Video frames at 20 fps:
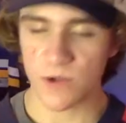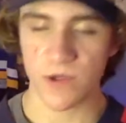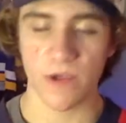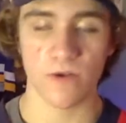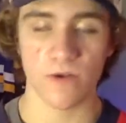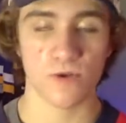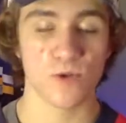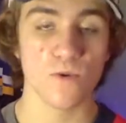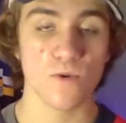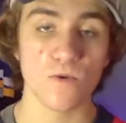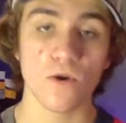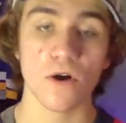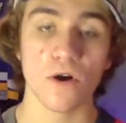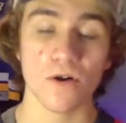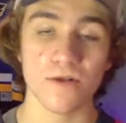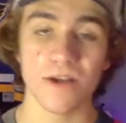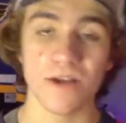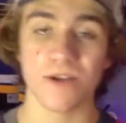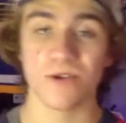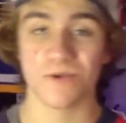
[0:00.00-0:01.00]
are your two
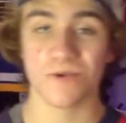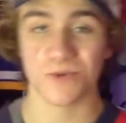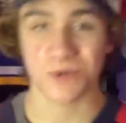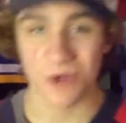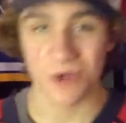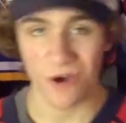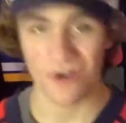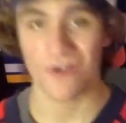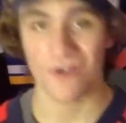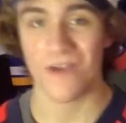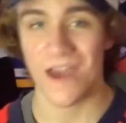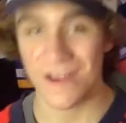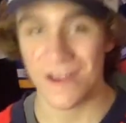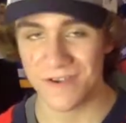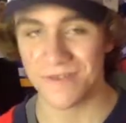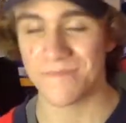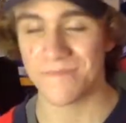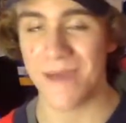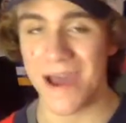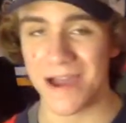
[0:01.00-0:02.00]
goalies, your starter and
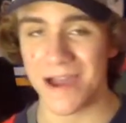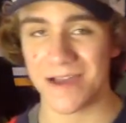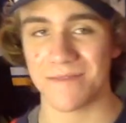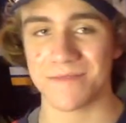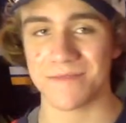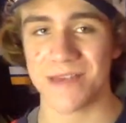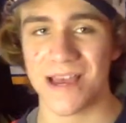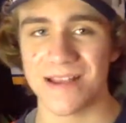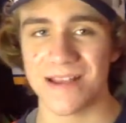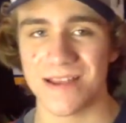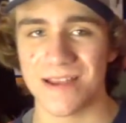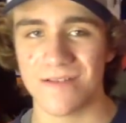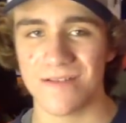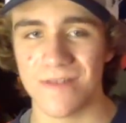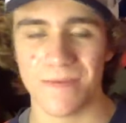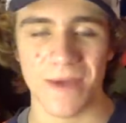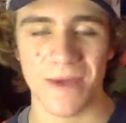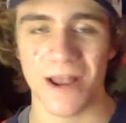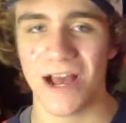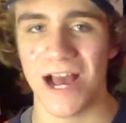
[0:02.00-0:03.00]
your backup tendy,
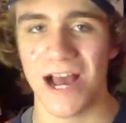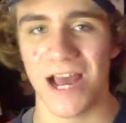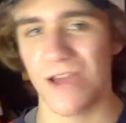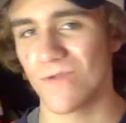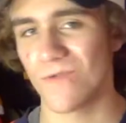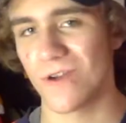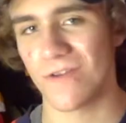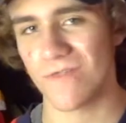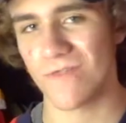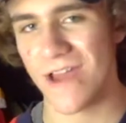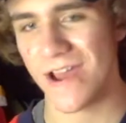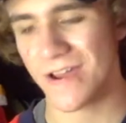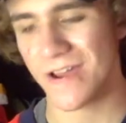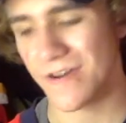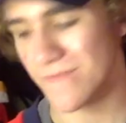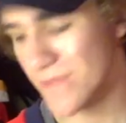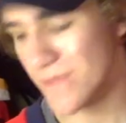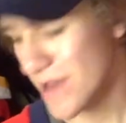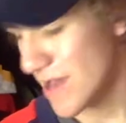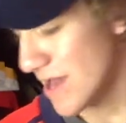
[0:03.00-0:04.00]
depending on how you want to rank
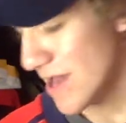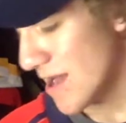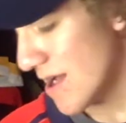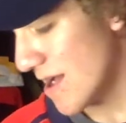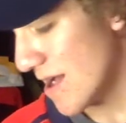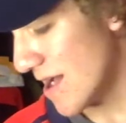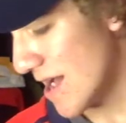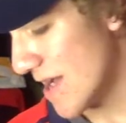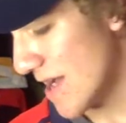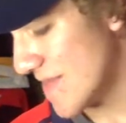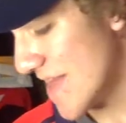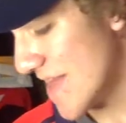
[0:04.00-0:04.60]
them. They're